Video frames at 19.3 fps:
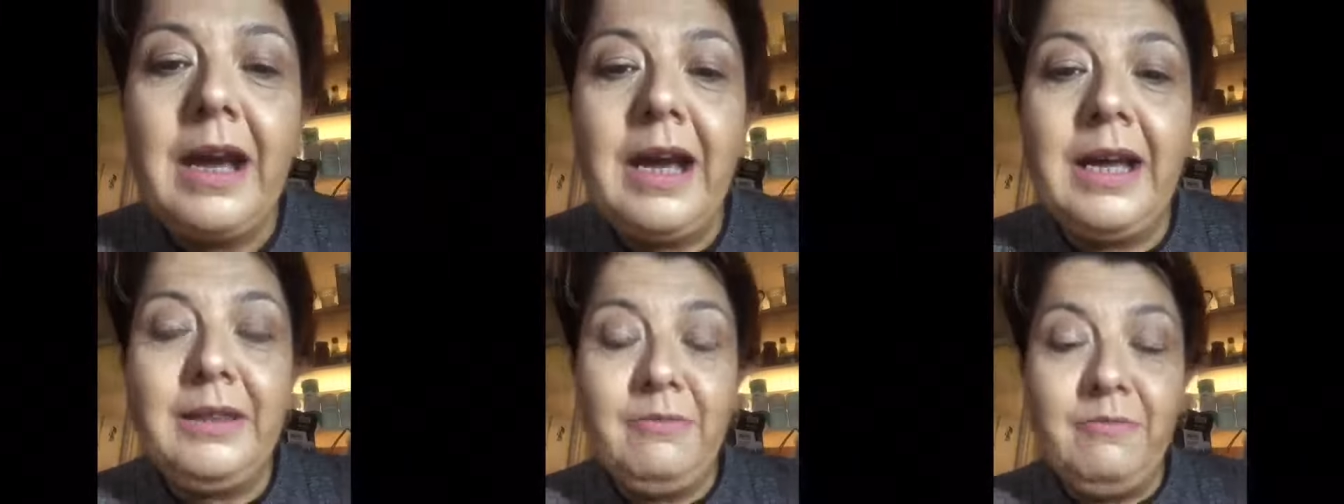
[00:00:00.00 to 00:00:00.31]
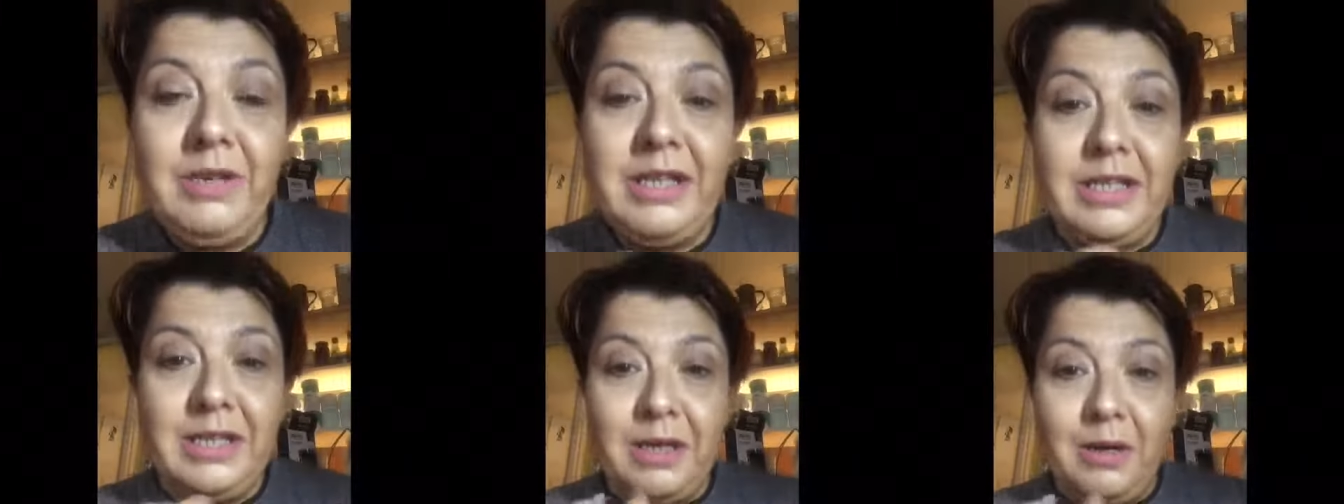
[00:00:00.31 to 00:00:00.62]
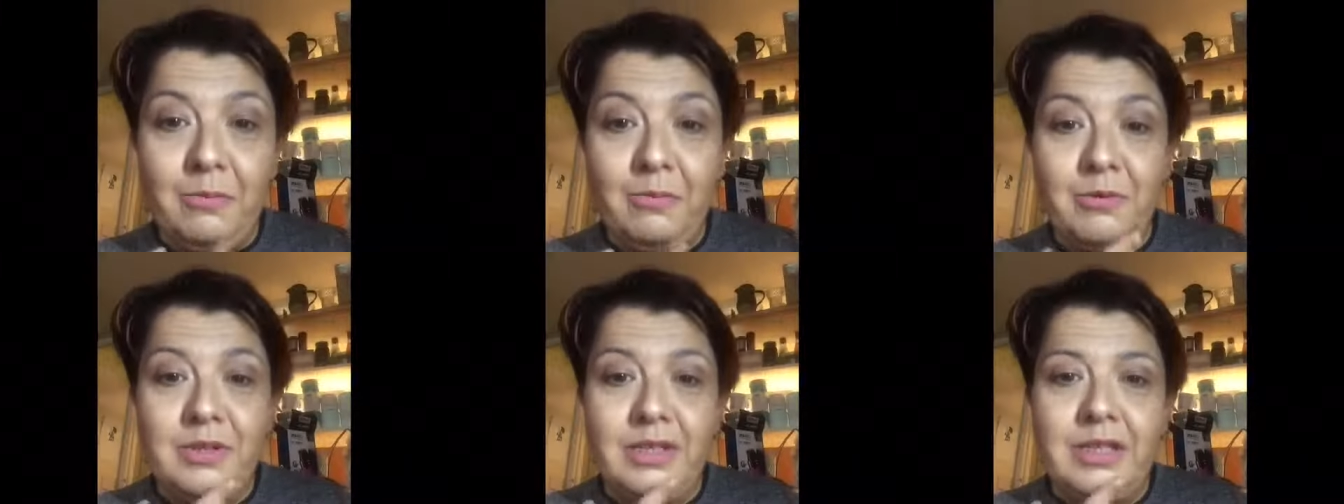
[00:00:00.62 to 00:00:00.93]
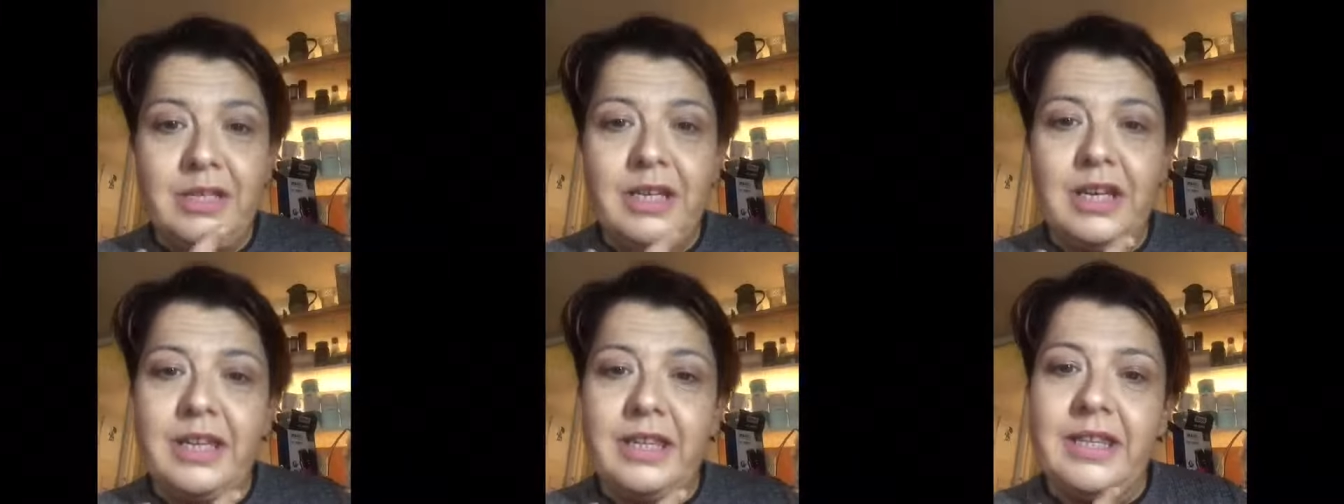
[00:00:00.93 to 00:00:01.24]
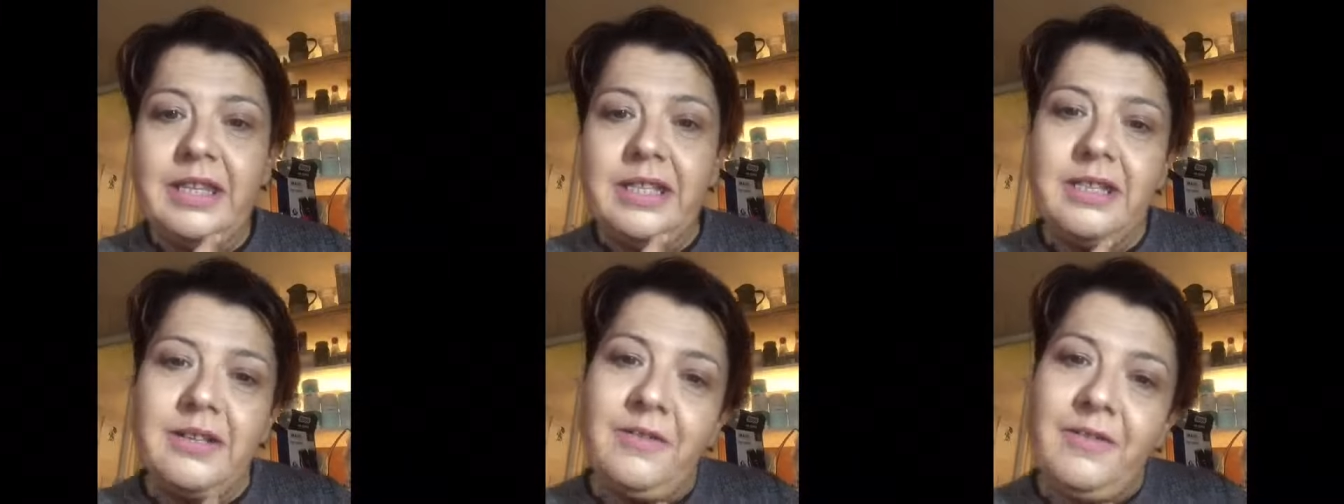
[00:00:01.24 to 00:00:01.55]
And the reason I wanted to get
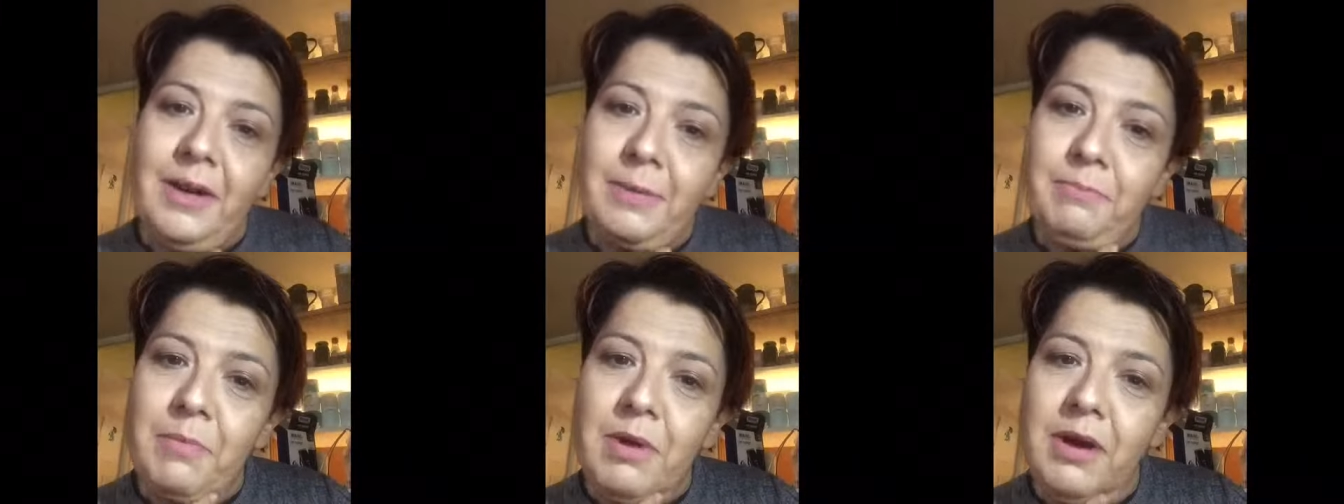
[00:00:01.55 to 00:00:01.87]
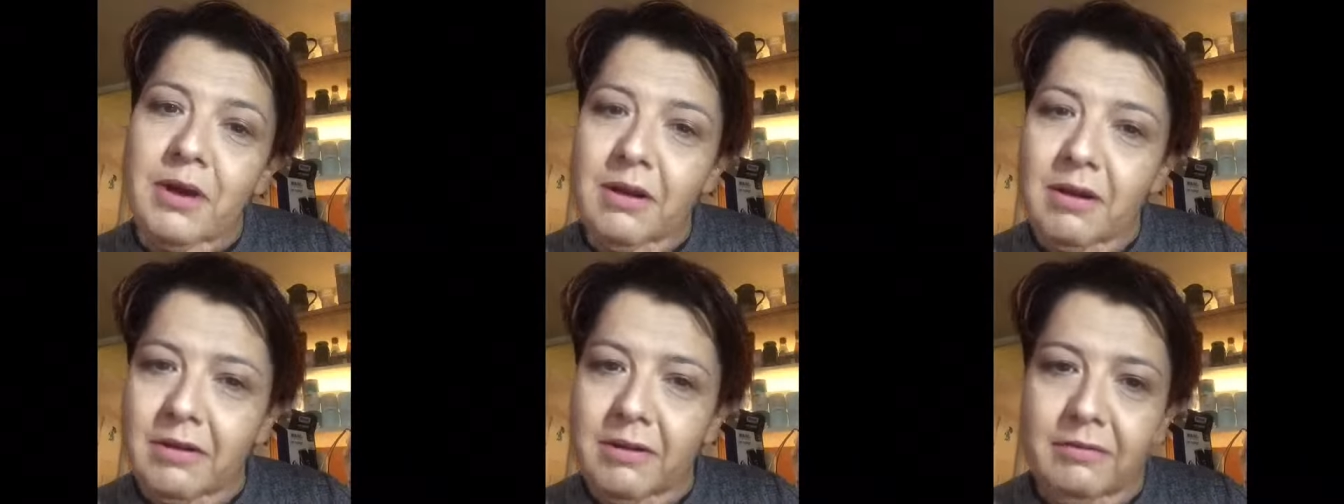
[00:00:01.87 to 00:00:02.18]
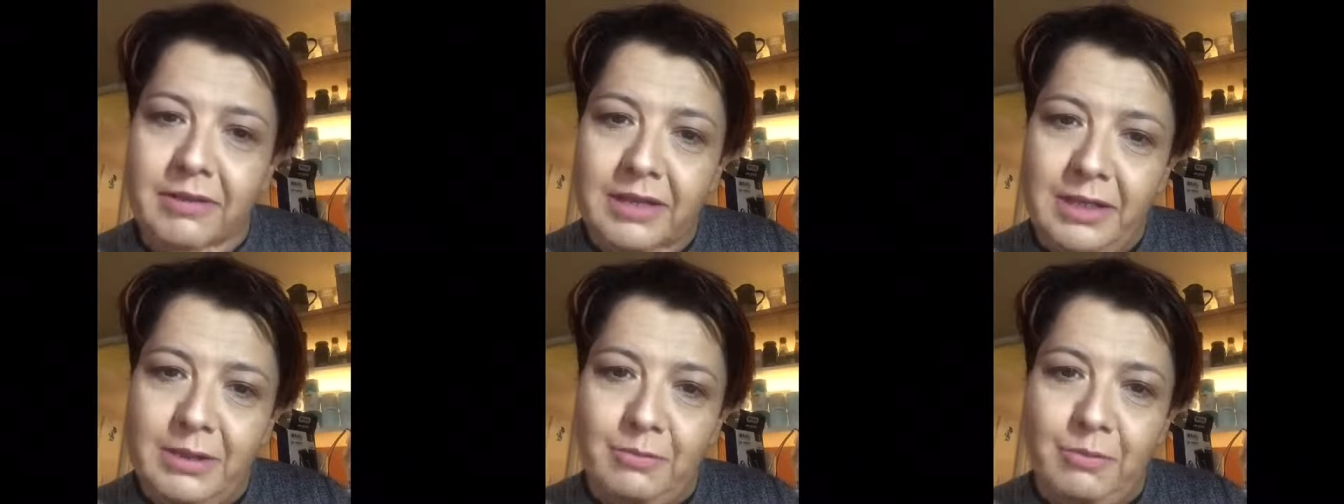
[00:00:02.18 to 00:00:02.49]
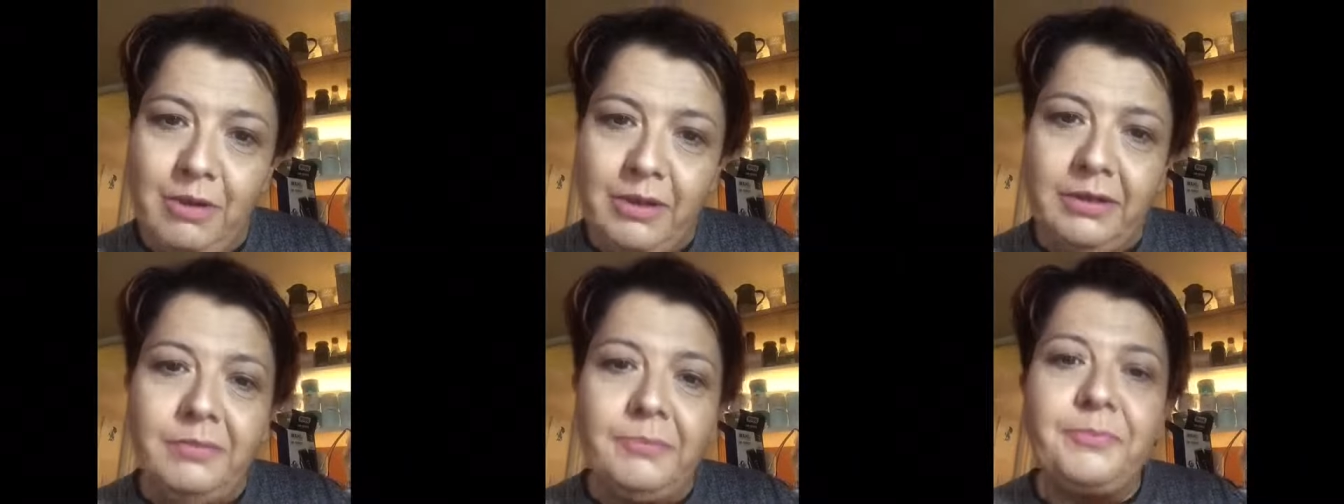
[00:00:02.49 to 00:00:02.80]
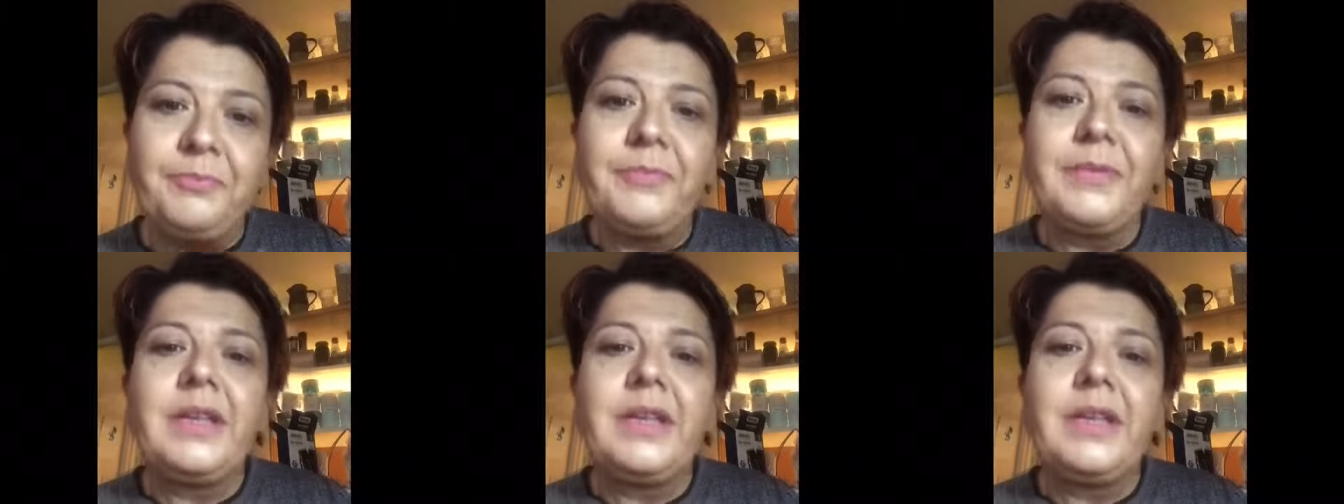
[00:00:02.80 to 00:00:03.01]
this, I've had my eye on this one